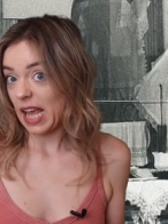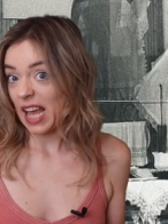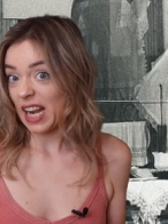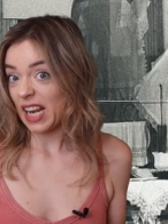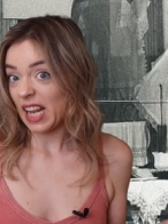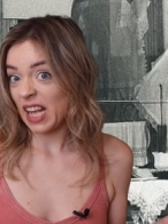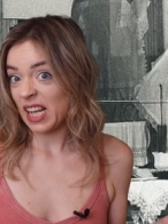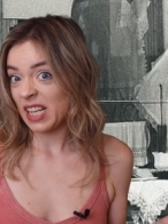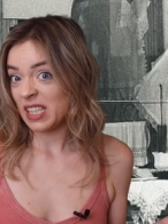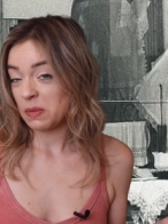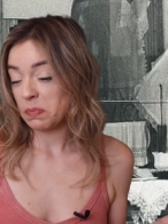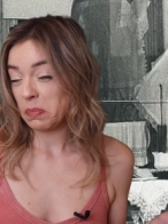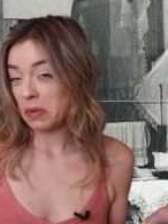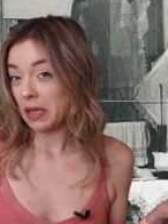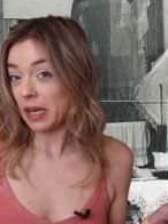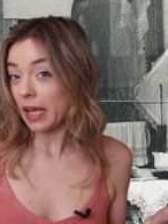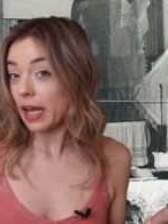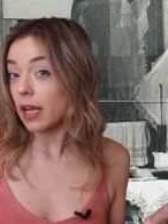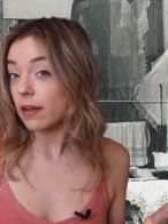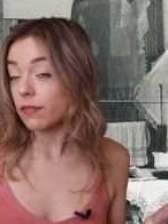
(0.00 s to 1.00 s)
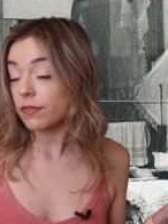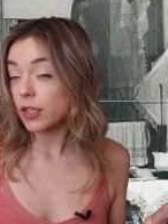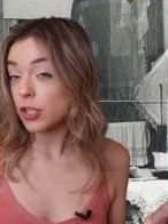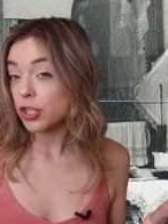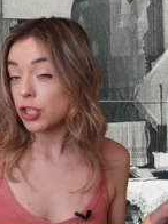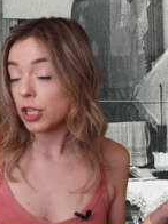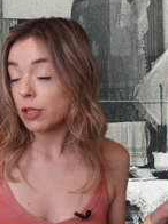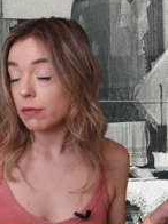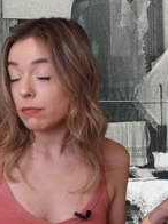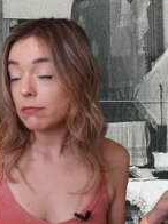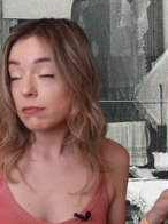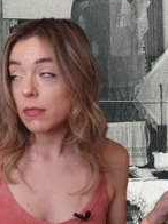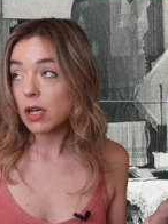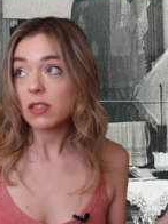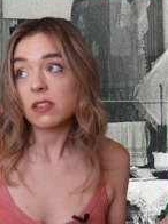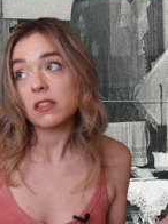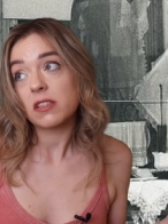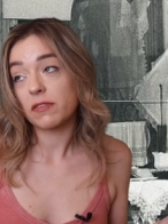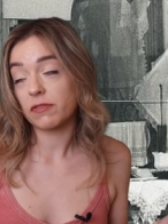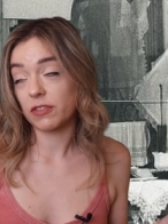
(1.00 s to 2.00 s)
It is believed that she
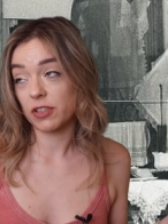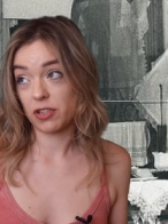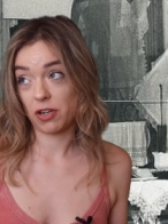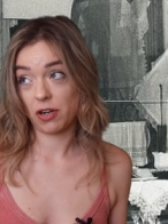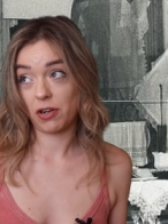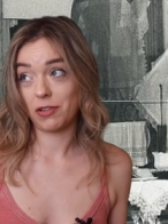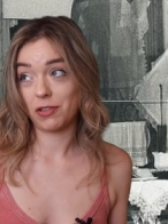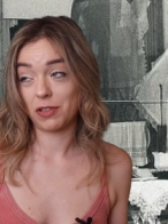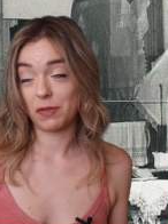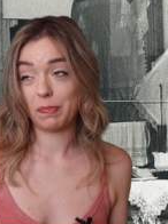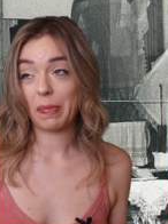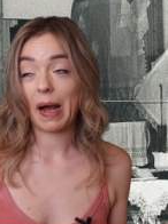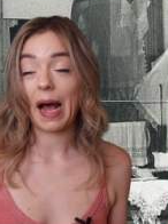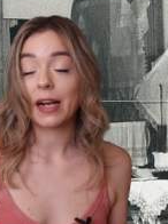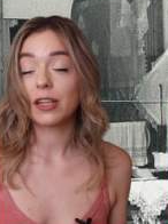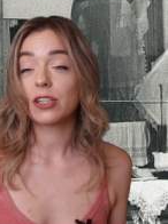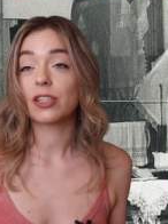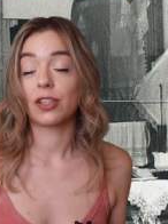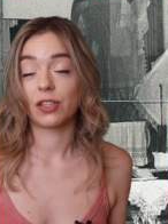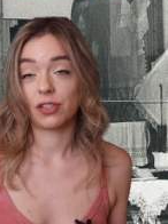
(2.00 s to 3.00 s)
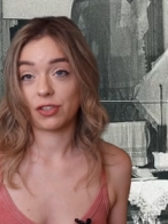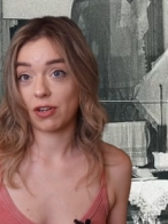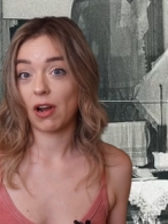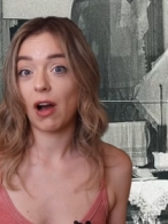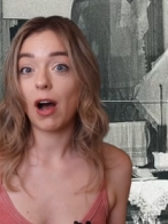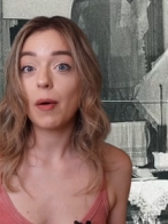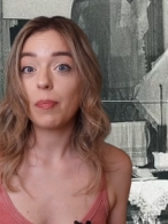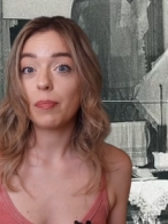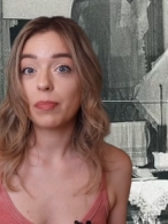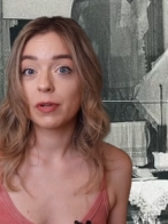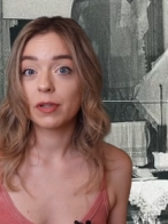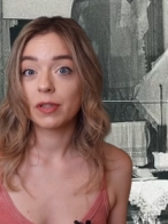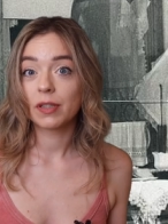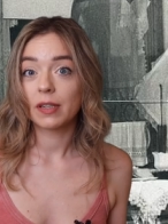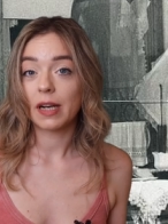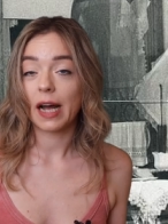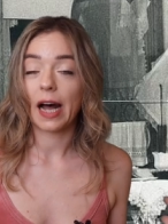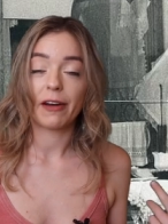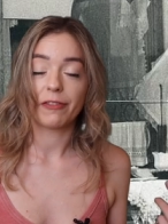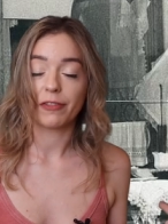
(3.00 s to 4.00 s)
must have returned back to the shop
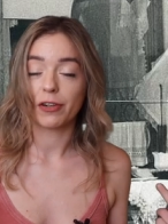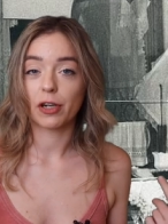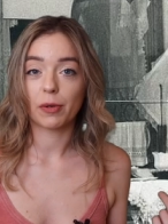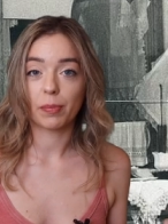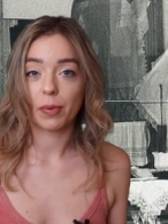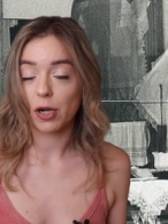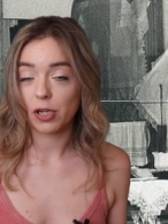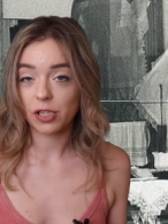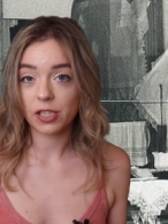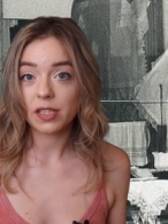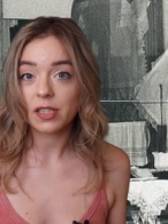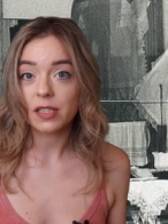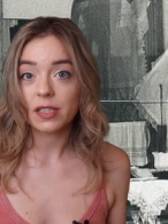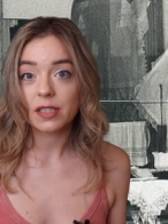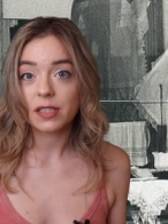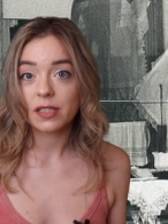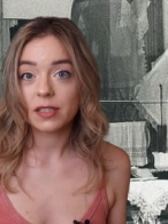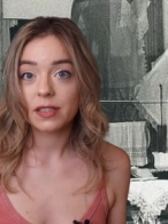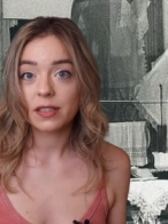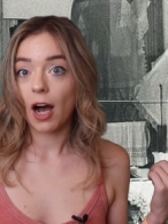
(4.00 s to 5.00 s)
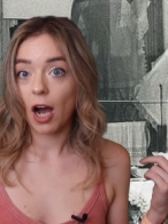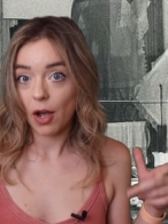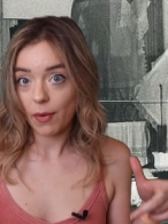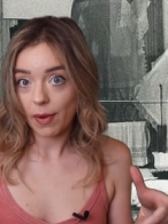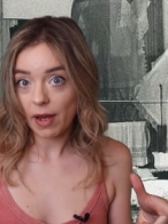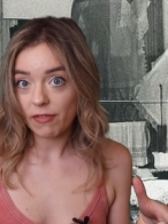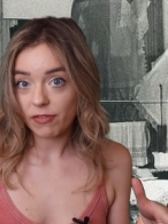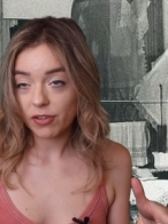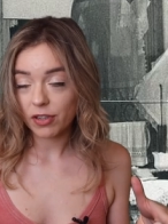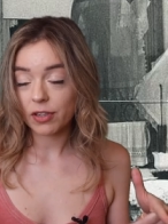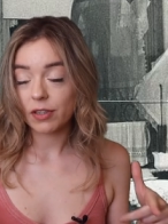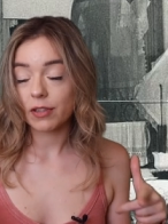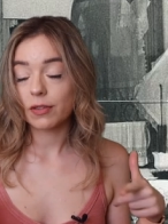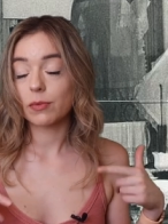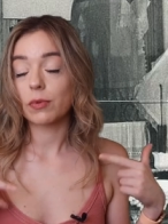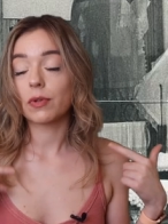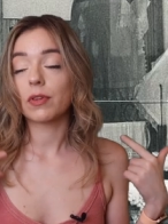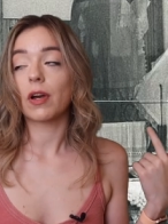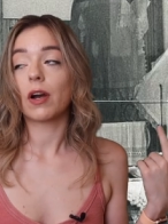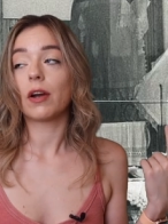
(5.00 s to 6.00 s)
after her purchase. However,
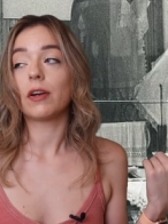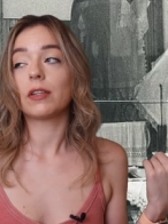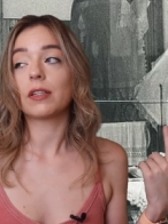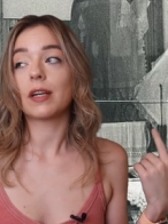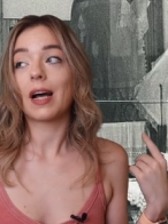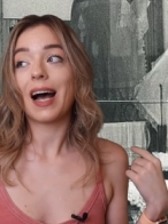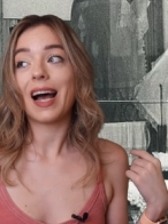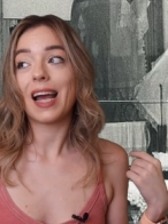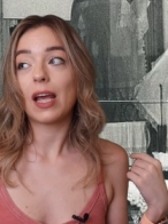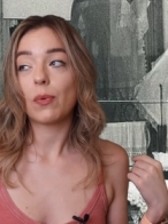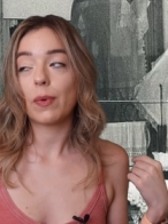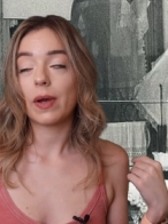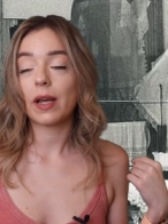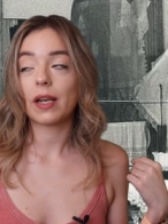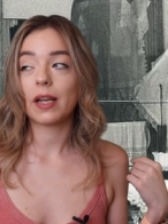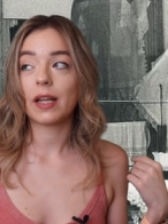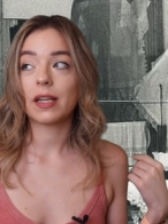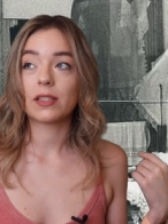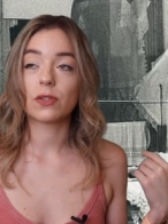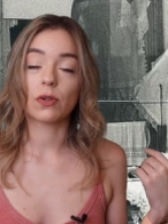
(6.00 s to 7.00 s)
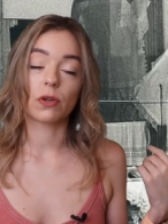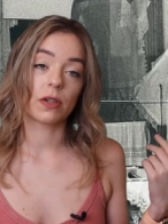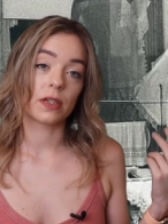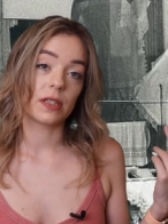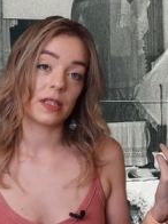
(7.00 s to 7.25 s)
without eyewitness or